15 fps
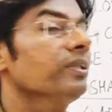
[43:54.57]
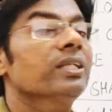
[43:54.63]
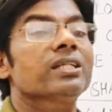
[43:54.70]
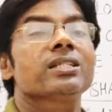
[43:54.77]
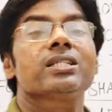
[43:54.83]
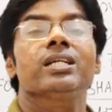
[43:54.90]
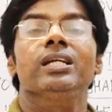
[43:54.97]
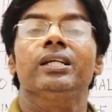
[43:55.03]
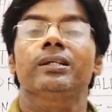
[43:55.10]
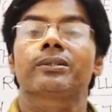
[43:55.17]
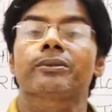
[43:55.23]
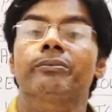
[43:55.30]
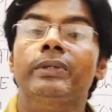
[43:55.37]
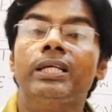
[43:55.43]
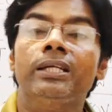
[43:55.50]
the day.
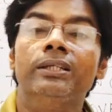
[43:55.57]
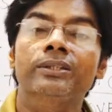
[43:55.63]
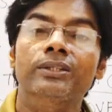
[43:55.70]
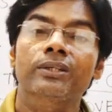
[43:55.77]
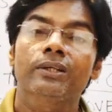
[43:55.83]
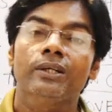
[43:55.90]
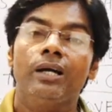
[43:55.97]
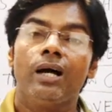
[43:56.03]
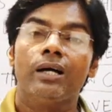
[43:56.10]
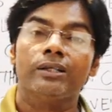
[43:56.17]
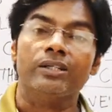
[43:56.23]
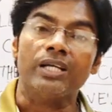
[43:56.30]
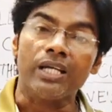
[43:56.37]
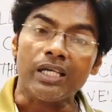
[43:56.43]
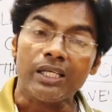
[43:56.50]
It means
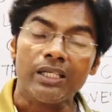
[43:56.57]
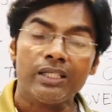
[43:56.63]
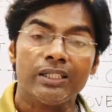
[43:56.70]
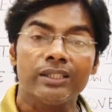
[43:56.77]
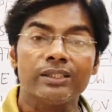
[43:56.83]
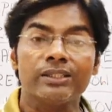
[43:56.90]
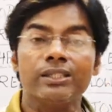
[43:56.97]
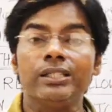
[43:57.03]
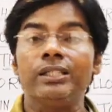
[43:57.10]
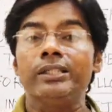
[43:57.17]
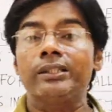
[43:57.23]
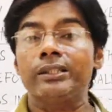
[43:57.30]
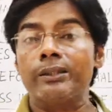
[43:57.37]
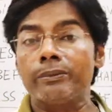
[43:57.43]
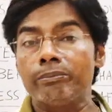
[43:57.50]
day is
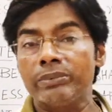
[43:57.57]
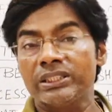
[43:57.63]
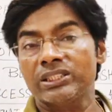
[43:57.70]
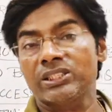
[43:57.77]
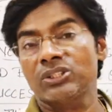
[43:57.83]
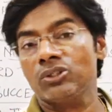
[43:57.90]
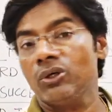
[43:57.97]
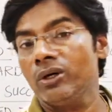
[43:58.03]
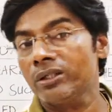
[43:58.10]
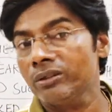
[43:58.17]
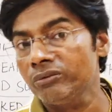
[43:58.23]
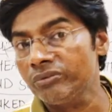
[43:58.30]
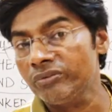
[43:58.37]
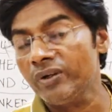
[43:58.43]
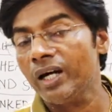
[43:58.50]
here
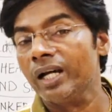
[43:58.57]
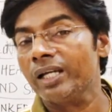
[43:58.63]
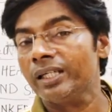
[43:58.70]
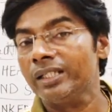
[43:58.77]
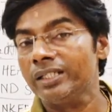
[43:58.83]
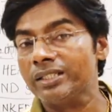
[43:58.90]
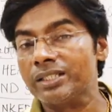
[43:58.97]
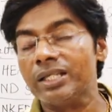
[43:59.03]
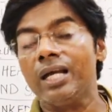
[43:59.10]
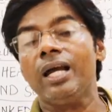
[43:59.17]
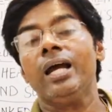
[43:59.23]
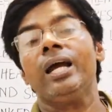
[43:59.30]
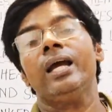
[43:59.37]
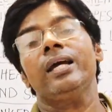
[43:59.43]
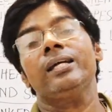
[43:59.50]
personified
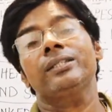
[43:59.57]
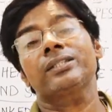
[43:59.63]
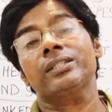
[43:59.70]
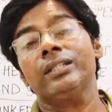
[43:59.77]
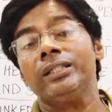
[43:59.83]
as